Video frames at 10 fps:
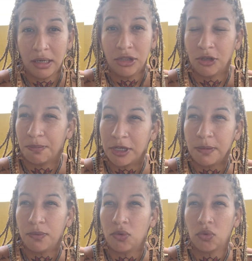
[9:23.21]
The
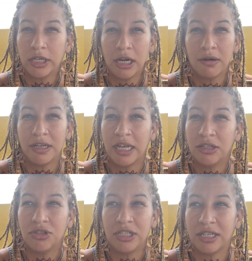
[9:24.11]
people carry
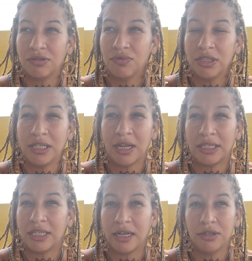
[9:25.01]
energy that's really
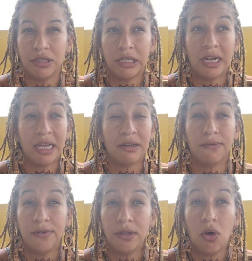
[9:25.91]
not that good. And I can
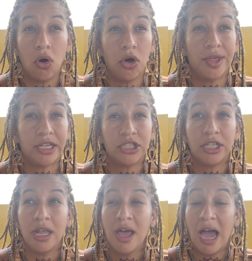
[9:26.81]
feel all that shit.